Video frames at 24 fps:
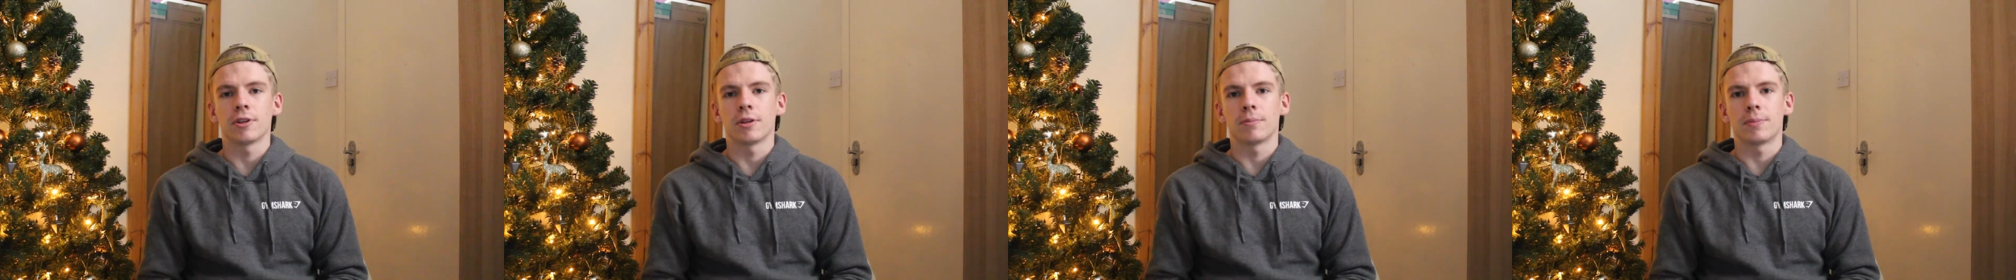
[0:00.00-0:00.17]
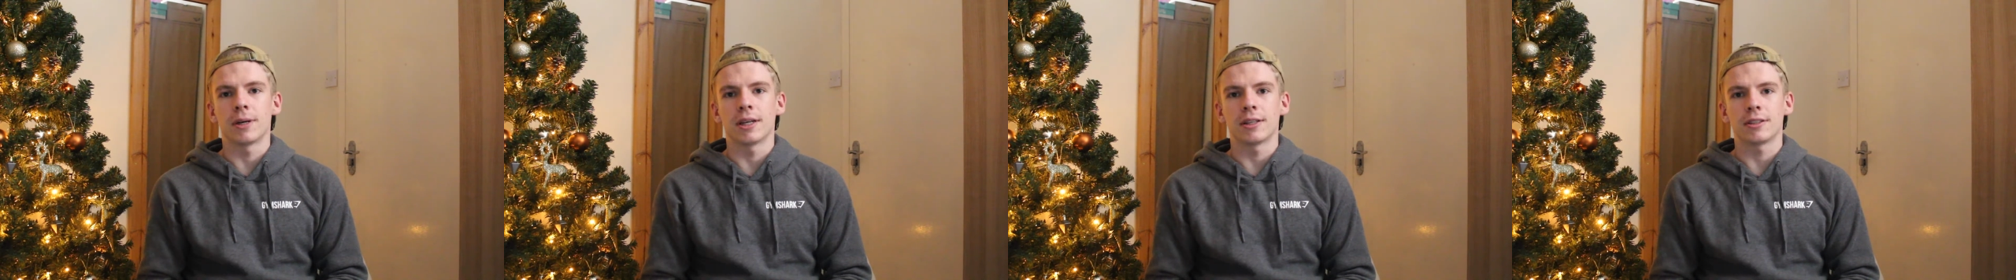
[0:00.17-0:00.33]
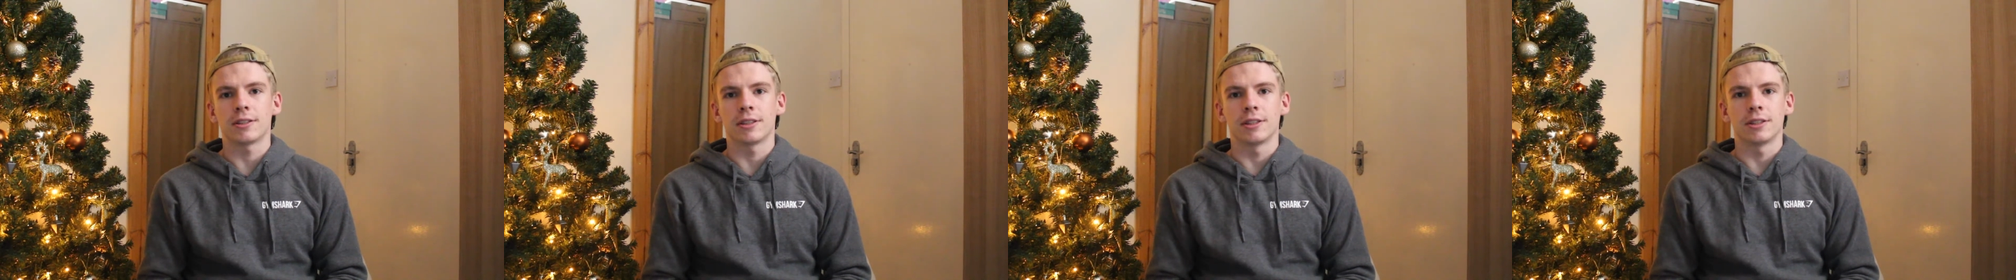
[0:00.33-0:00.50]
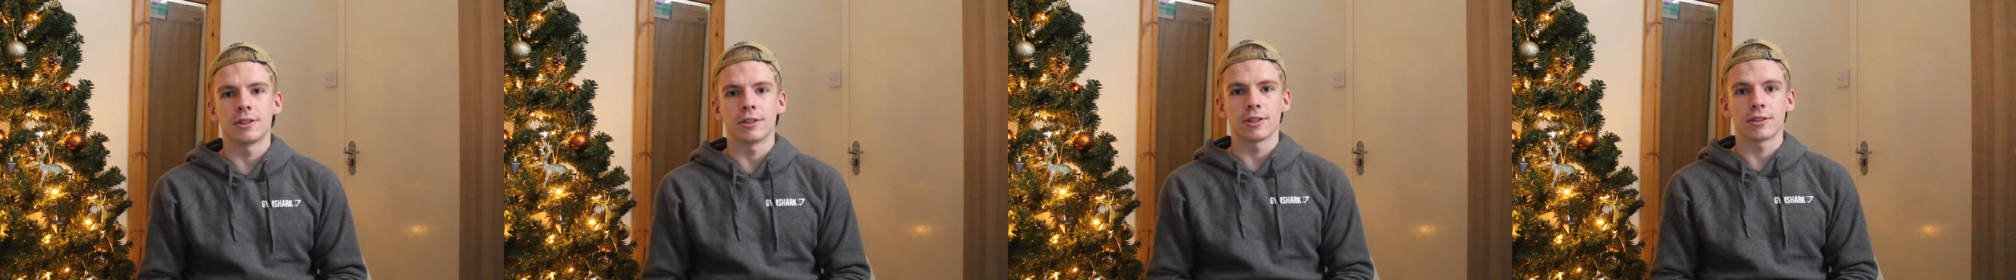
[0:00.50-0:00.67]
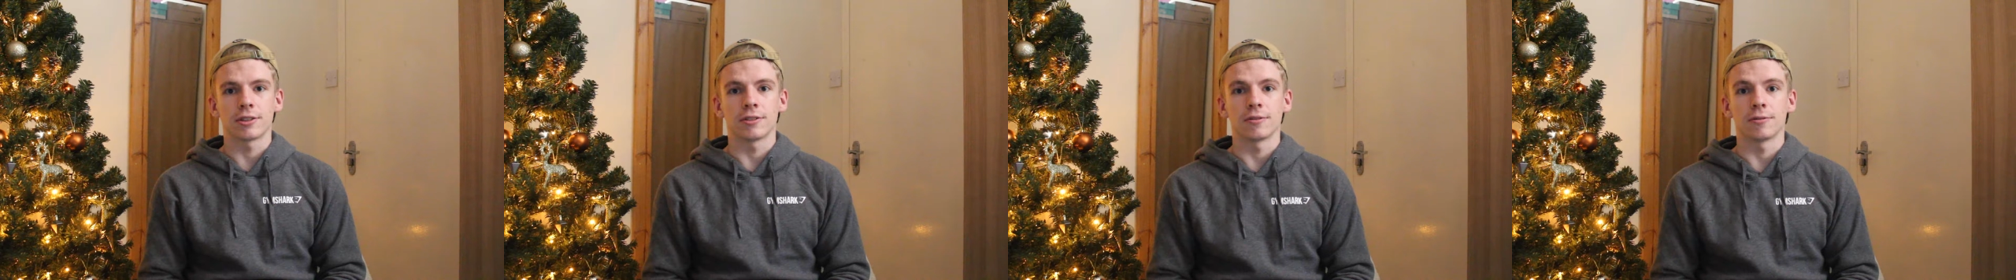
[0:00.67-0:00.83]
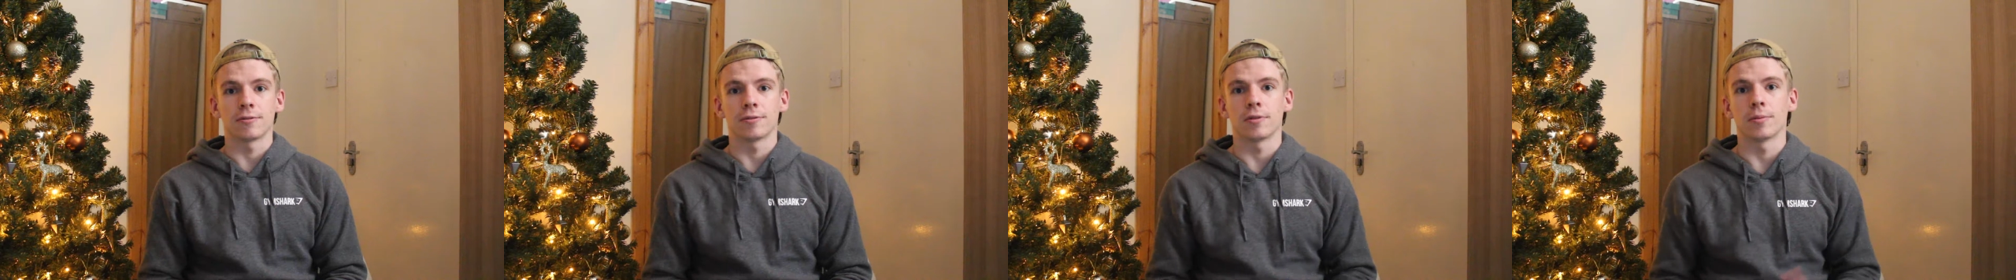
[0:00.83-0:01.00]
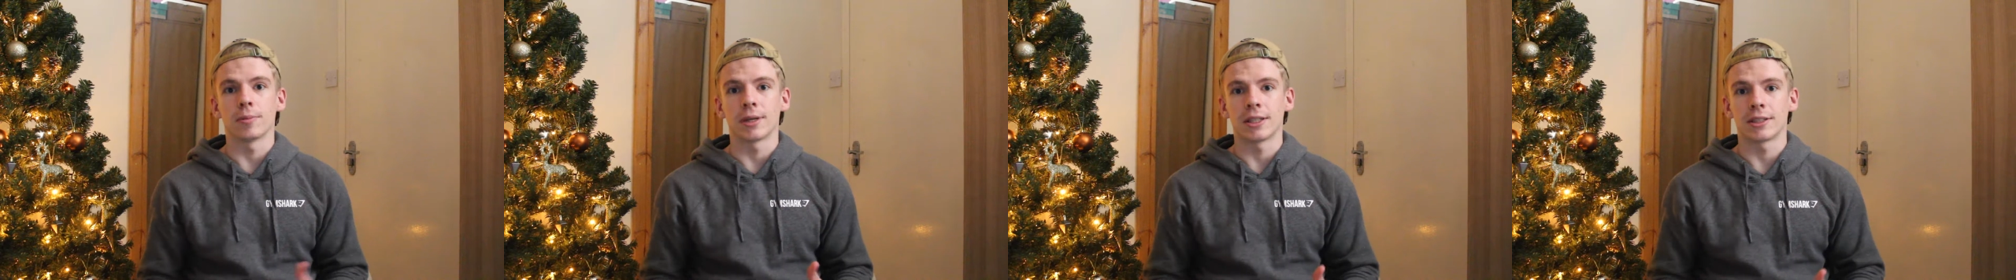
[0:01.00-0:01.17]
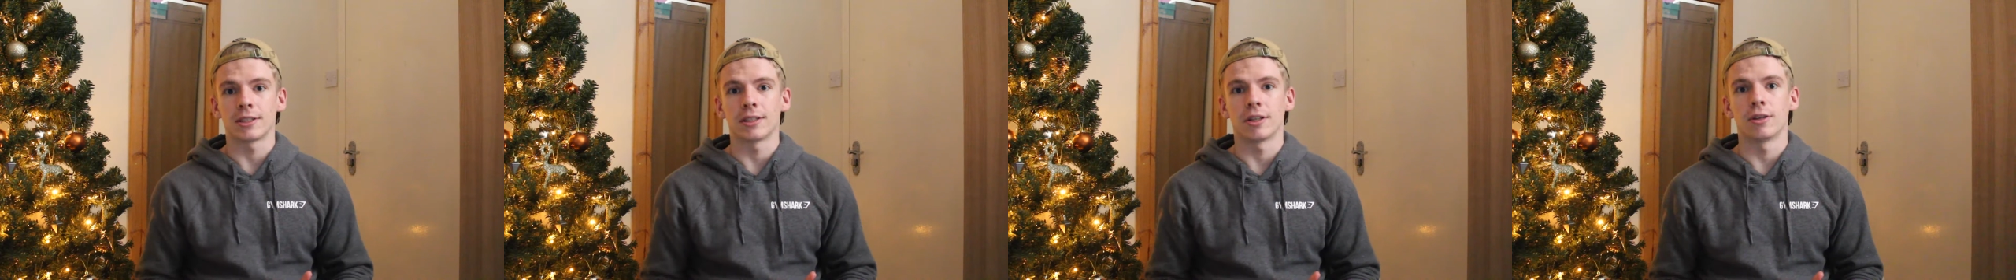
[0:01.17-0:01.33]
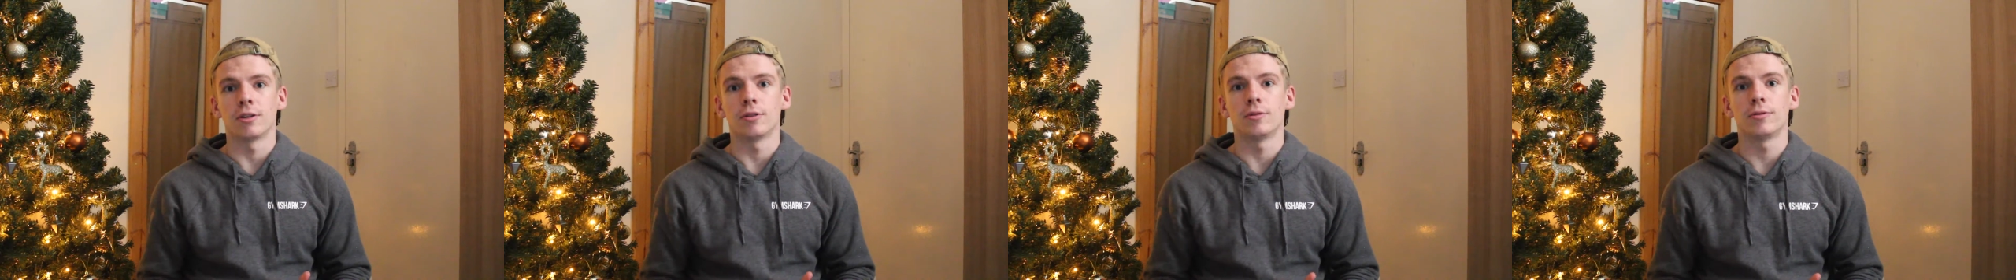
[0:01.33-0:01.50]
the best interest for
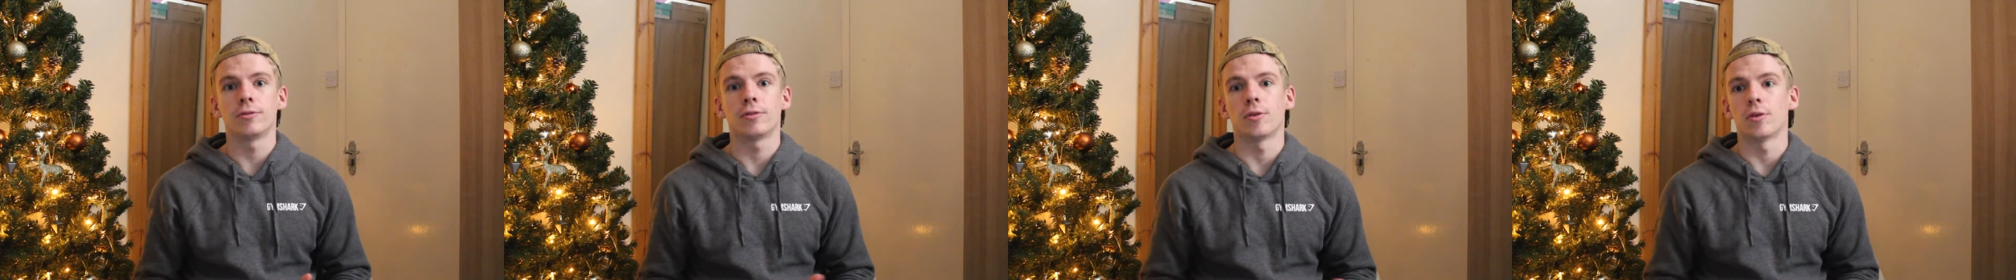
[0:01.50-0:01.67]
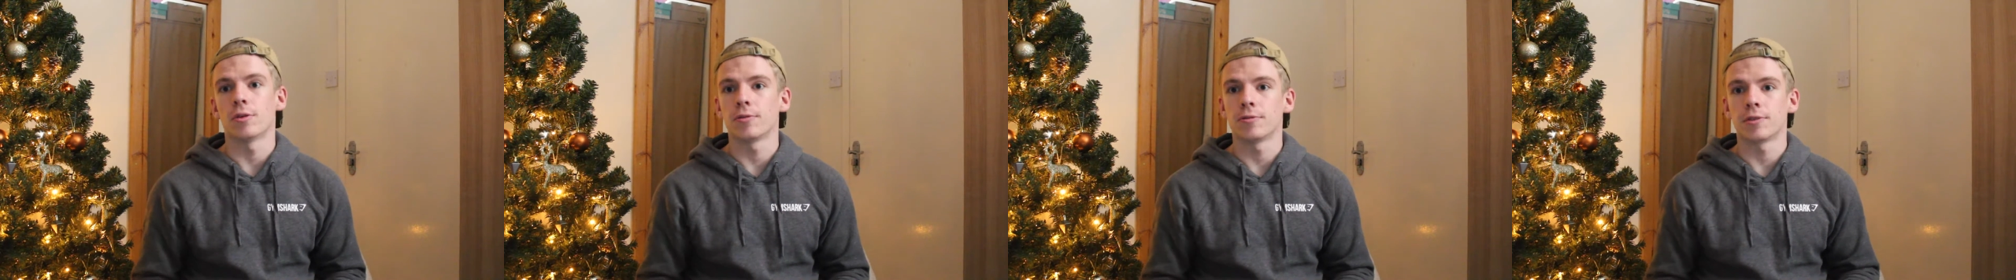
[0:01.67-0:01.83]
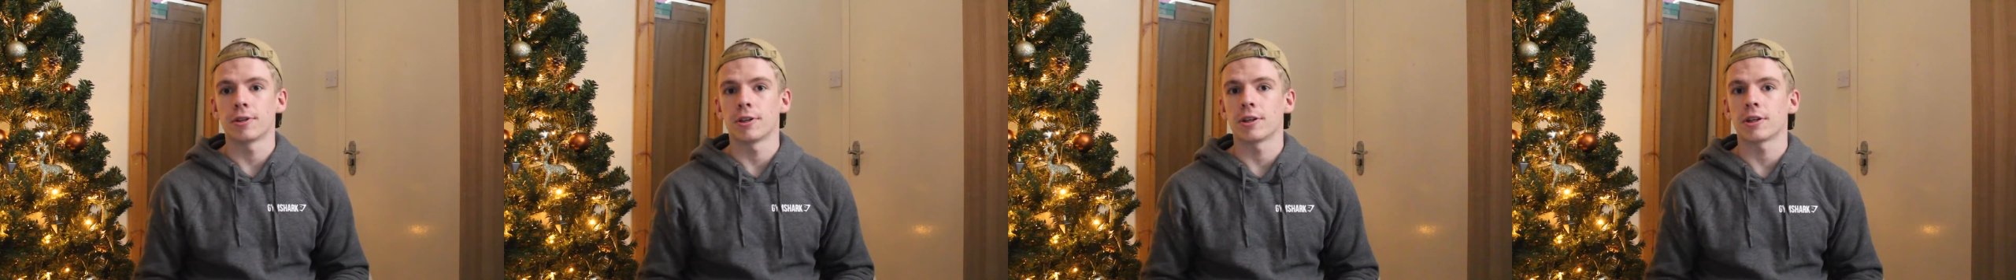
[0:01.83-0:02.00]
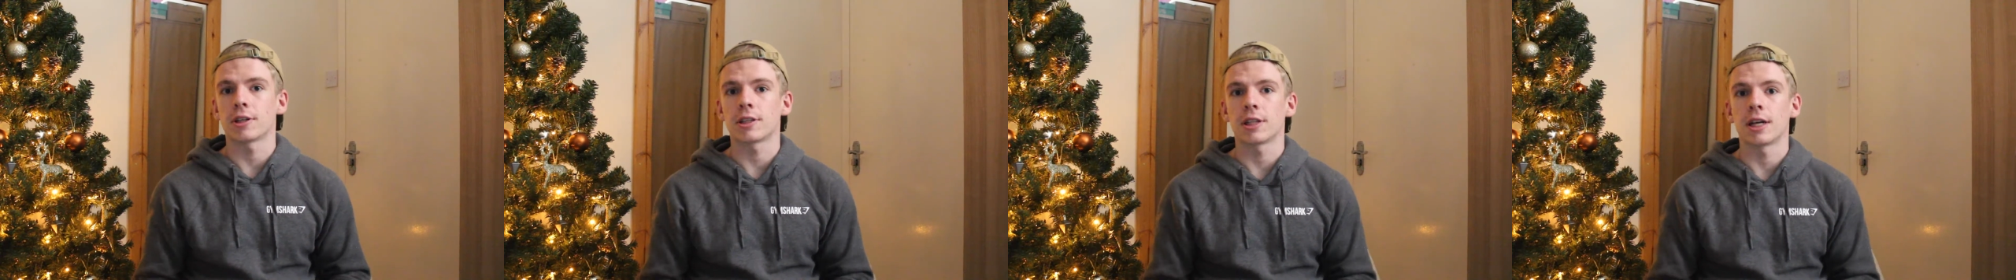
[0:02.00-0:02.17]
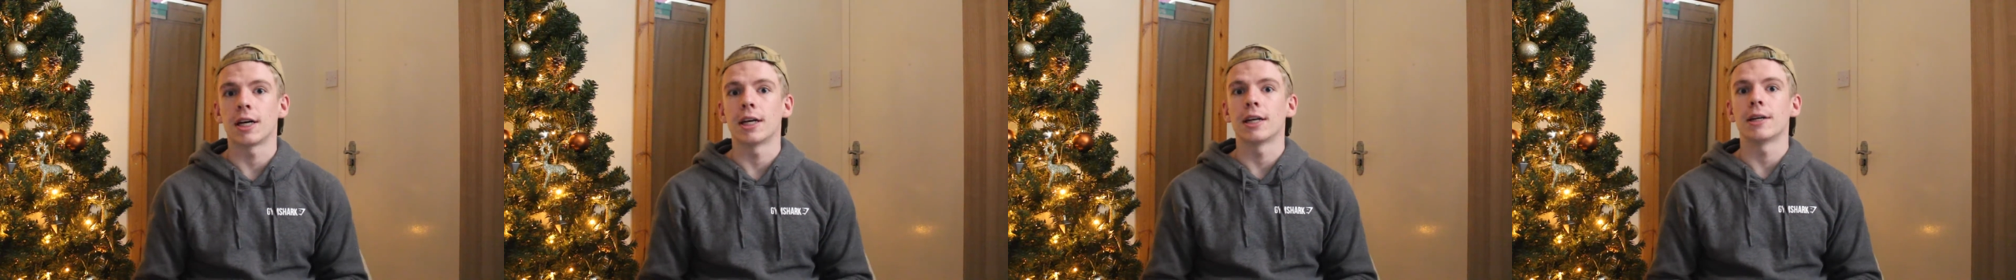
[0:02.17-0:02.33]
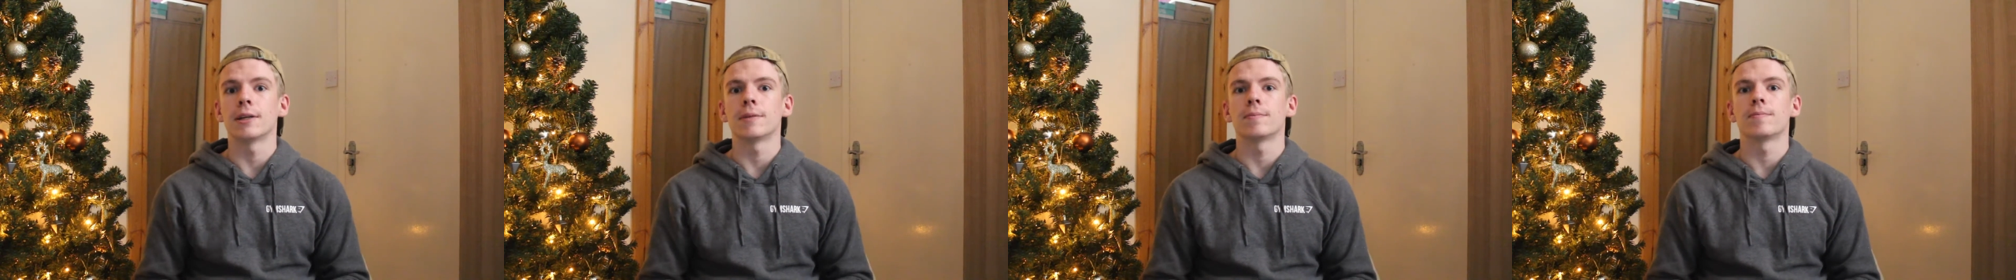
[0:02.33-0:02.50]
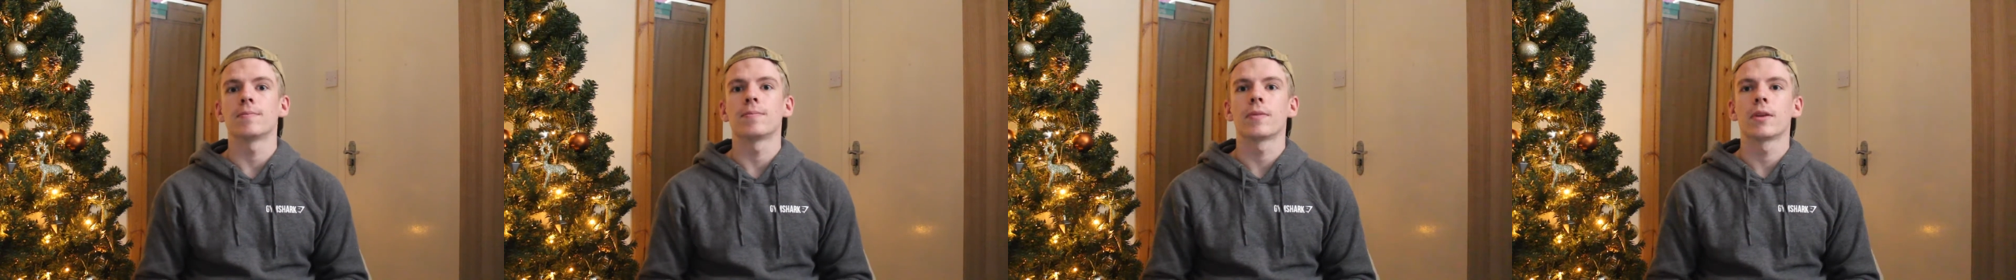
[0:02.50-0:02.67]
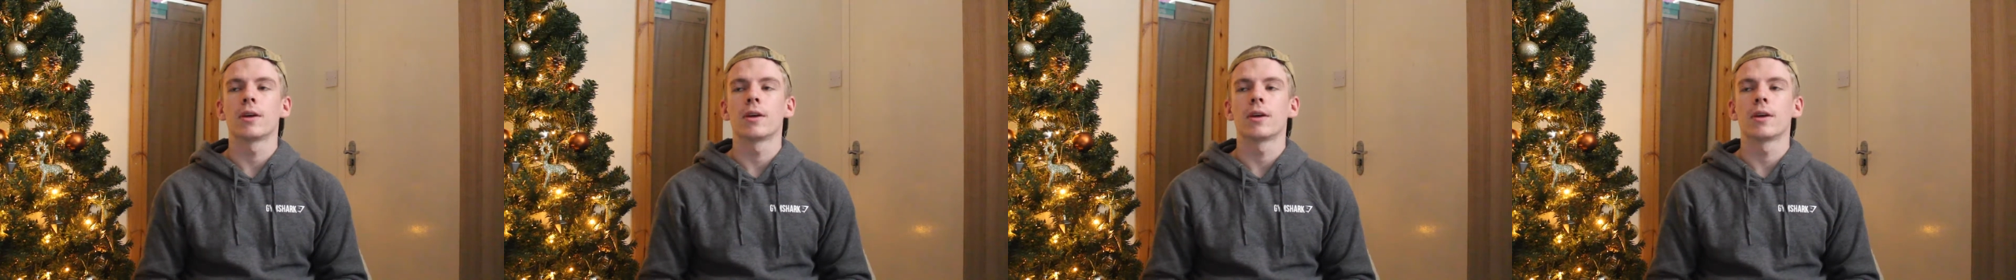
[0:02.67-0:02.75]
myself or for the client.